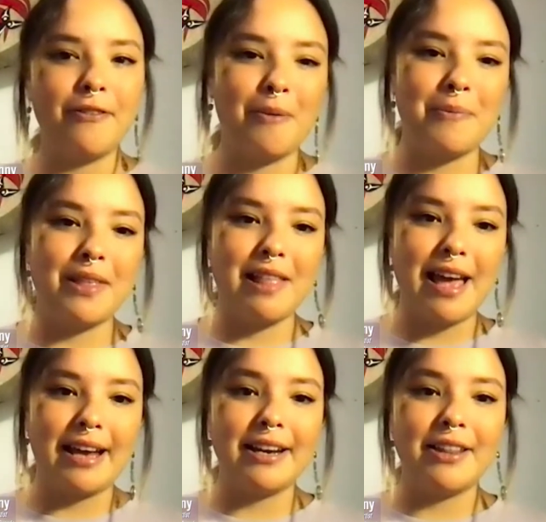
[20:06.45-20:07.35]
from the
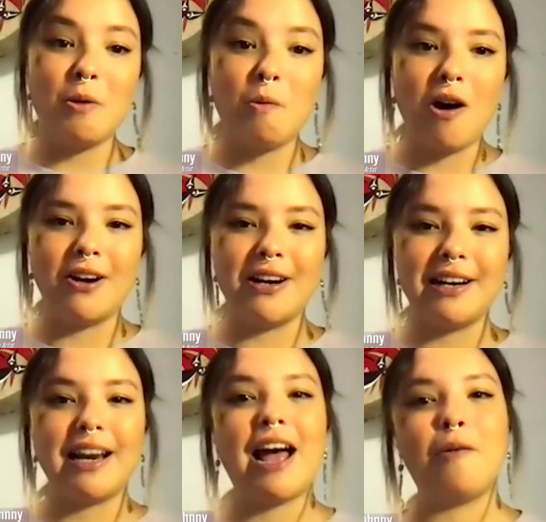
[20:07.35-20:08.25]
land and the water,
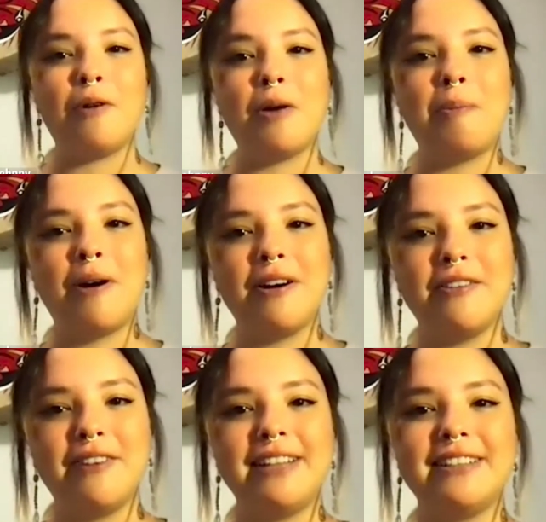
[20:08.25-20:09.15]
and how we're a part of it.